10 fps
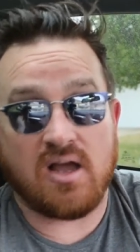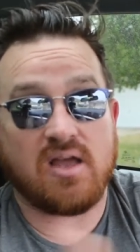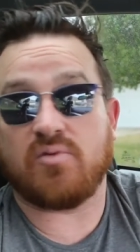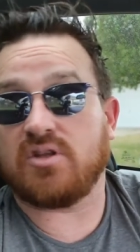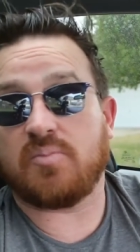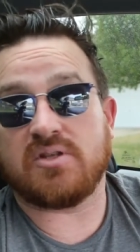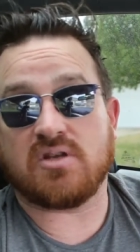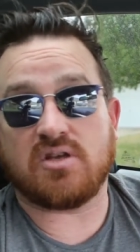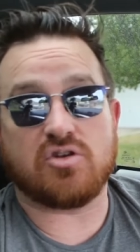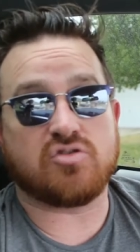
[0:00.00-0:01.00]
it really
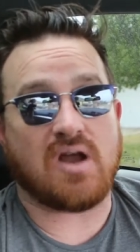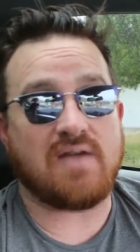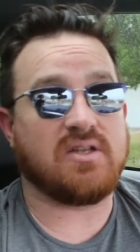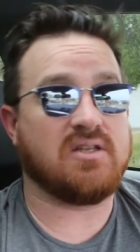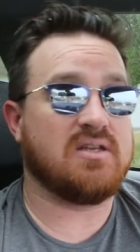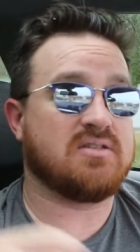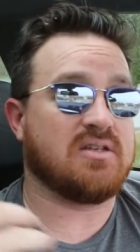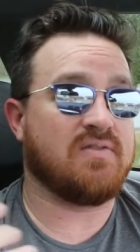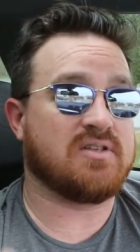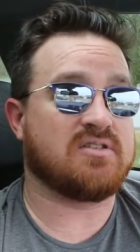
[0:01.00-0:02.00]
depends on your driving needs
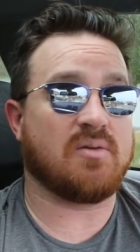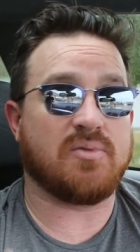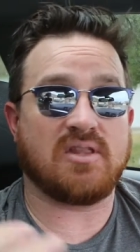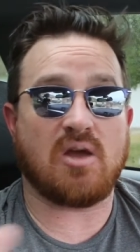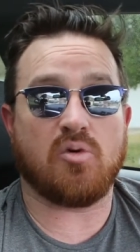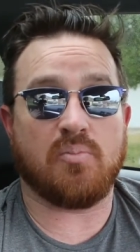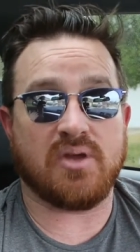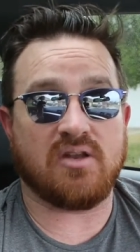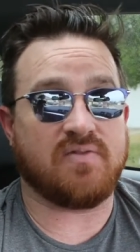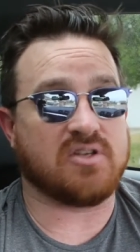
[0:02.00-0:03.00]
and if it's something that will
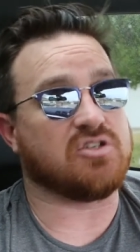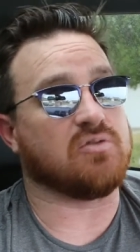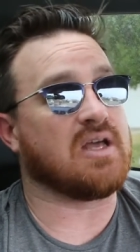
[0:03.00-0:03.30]
benefit you.